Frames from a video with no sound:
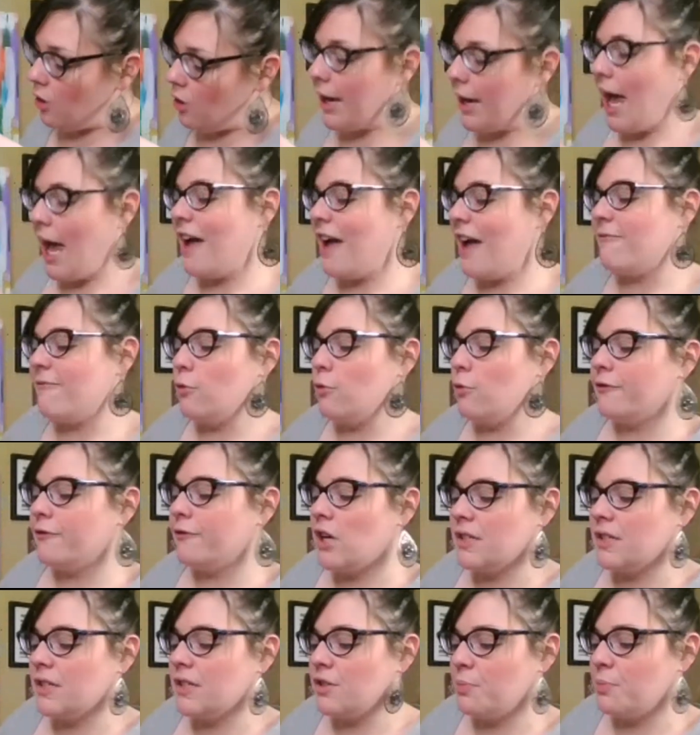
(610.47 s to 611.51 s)
Okay, I've moved
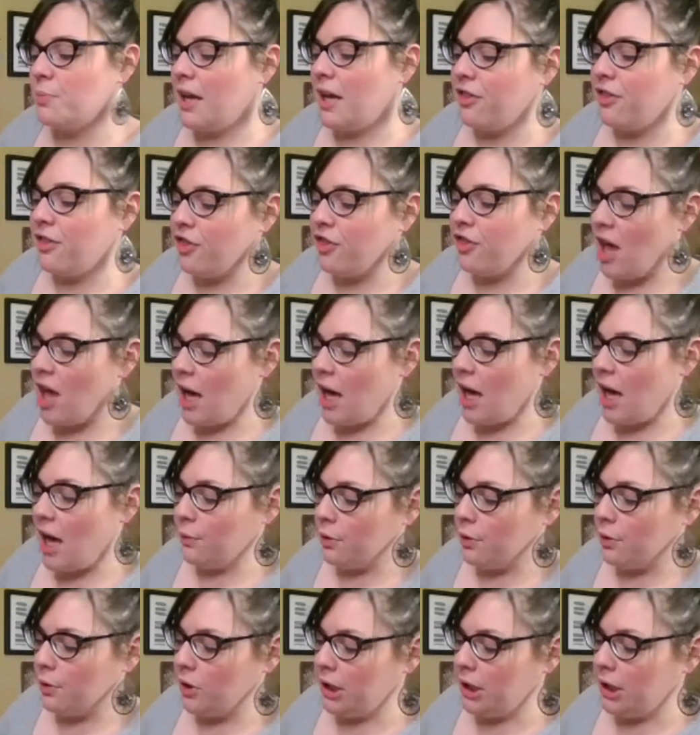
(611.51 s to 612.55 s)
on to my
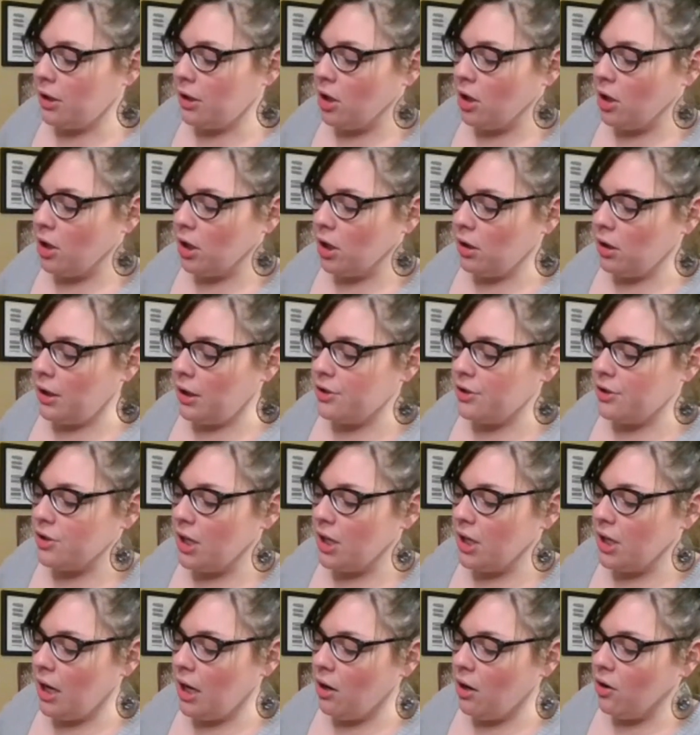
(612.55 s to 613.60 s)
thyroid cartilage
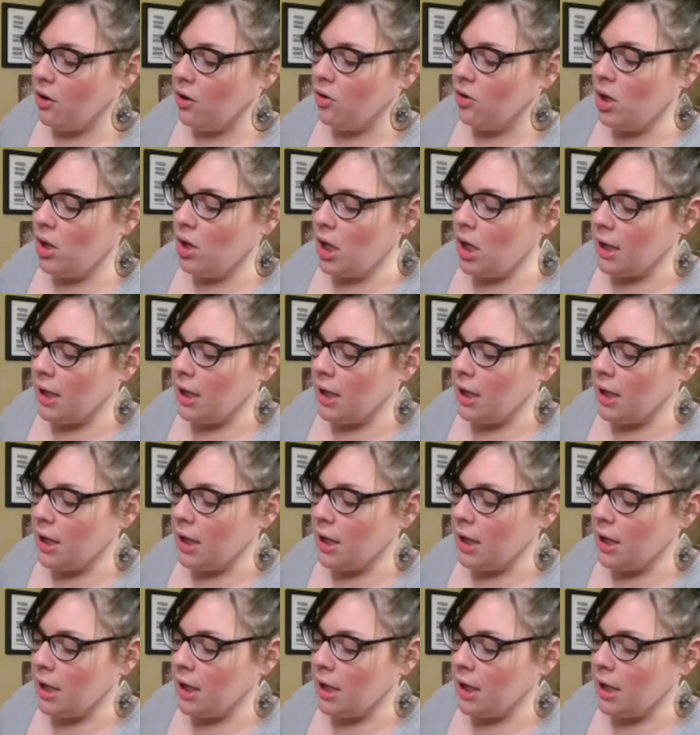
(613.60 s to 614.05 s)
now,